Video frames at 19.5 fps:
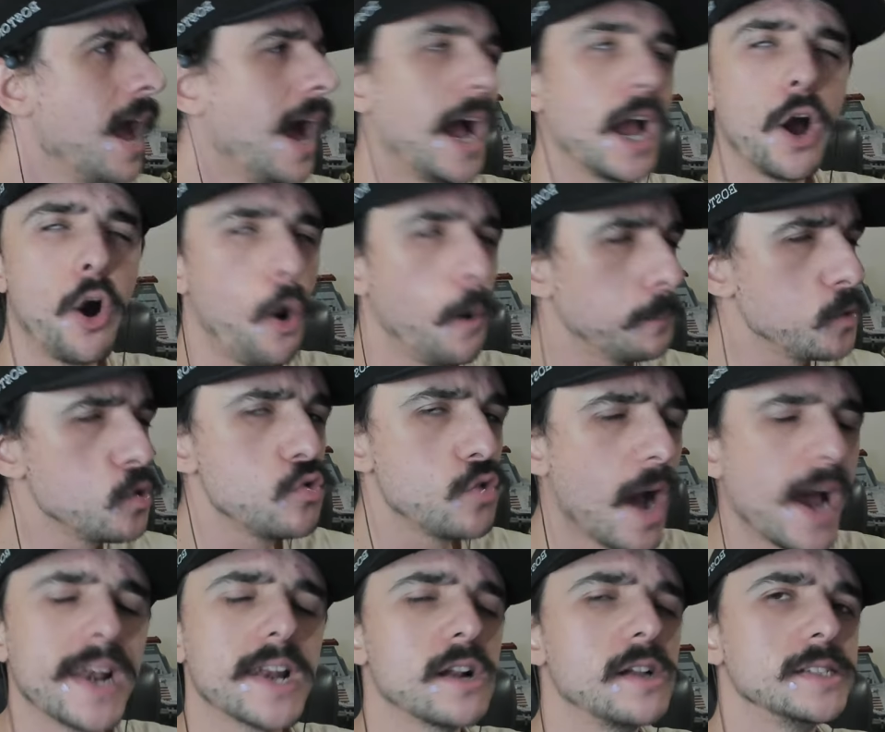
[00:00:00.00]
I hope you
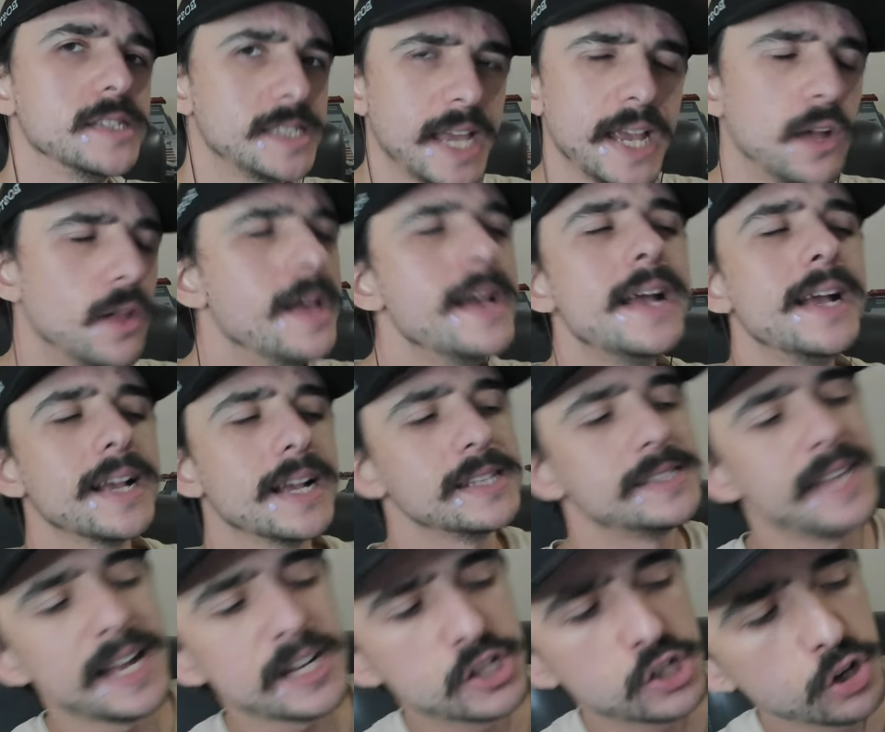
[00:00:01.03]
got it on sale because
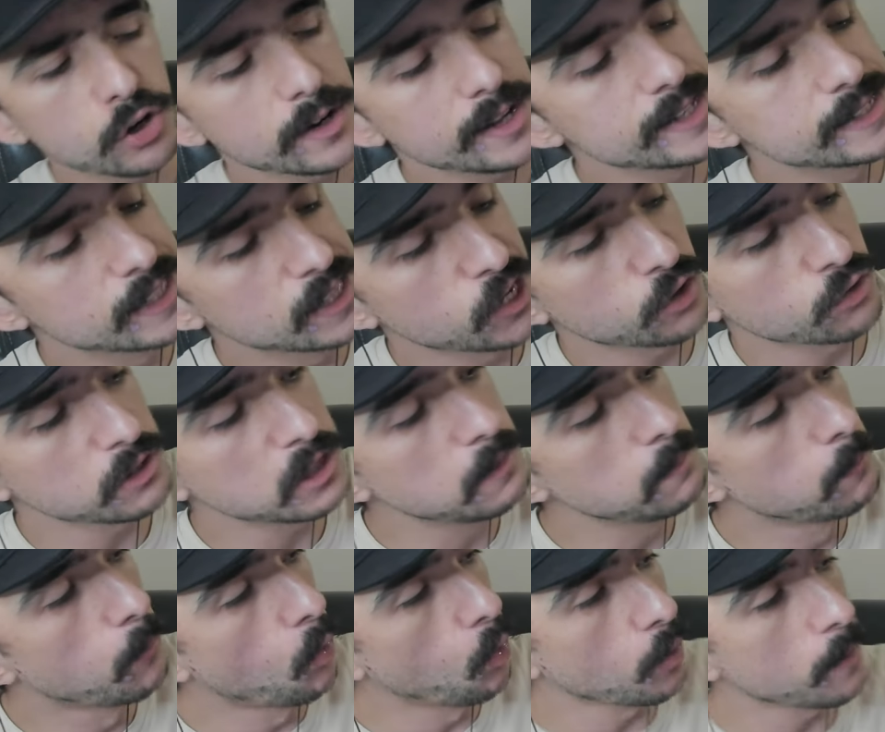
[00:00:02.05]
that shirt is literally
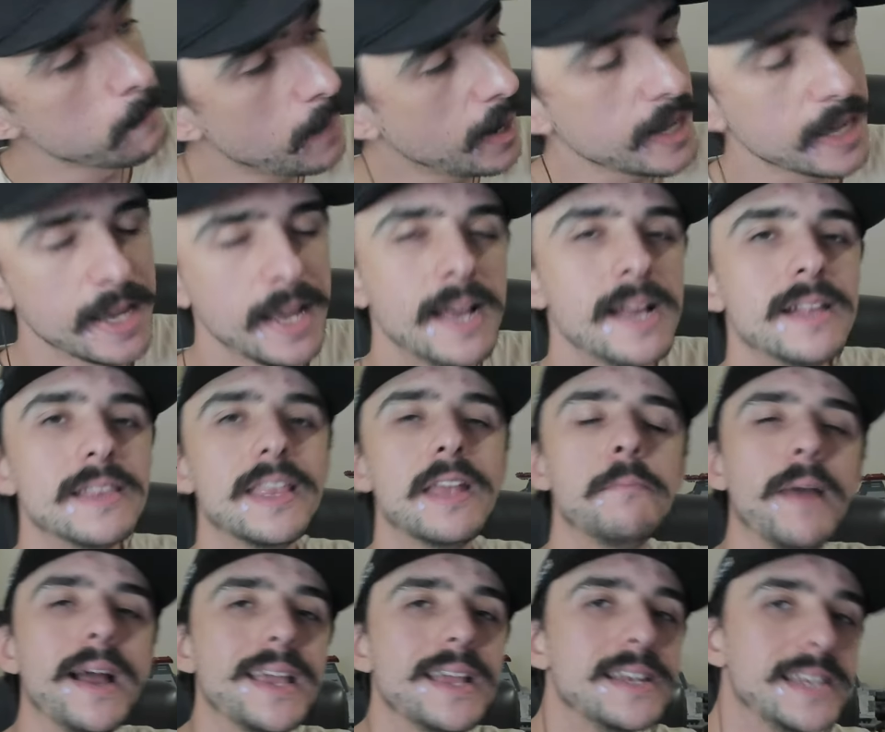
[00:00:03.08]
more money than
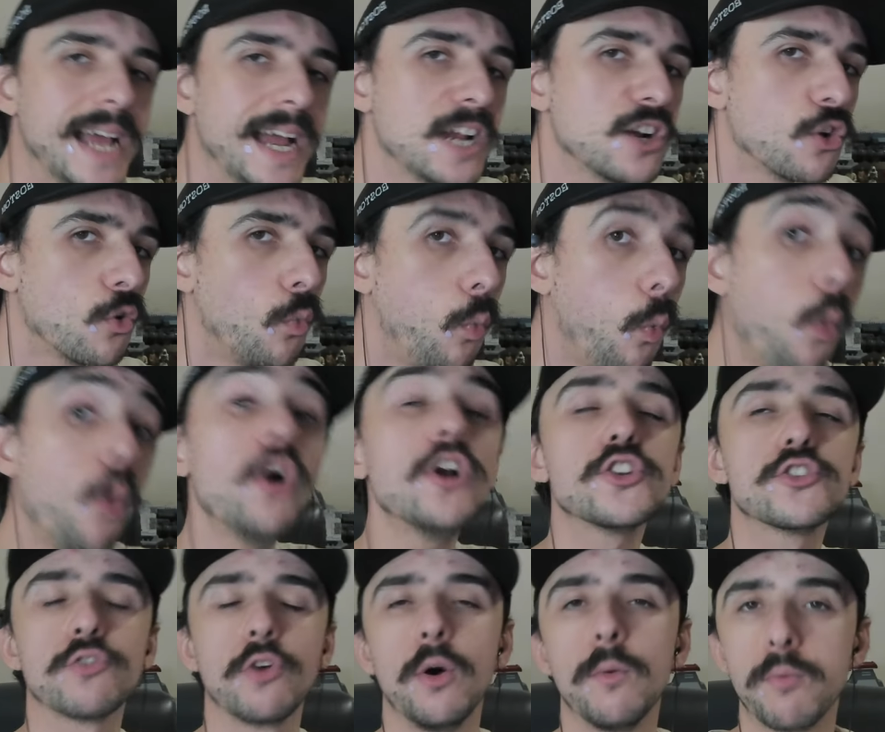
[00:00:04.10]
my entire
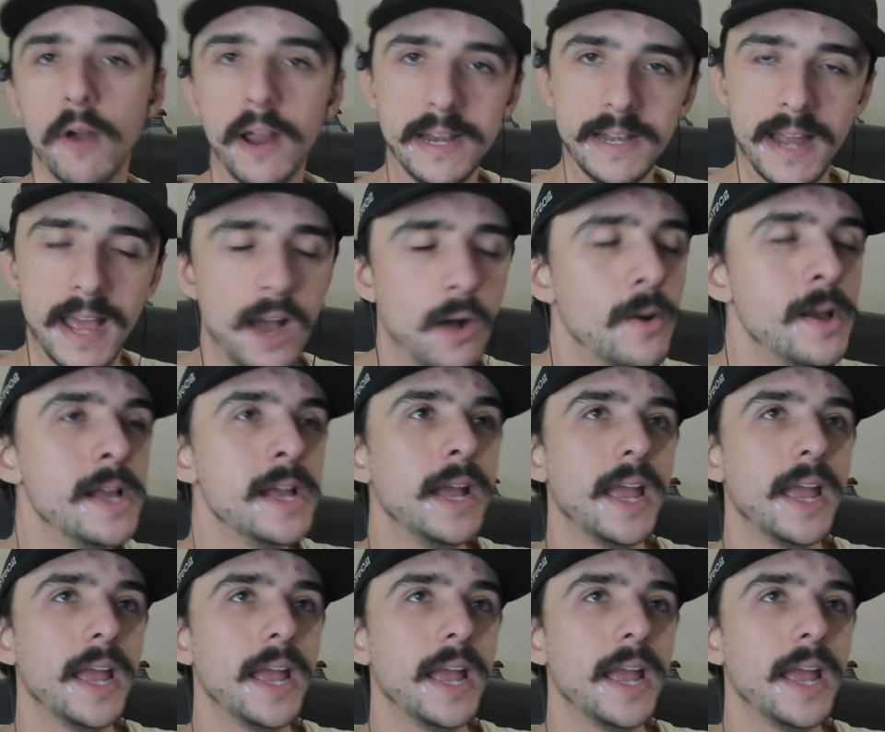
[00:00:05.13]
wardrobe right now.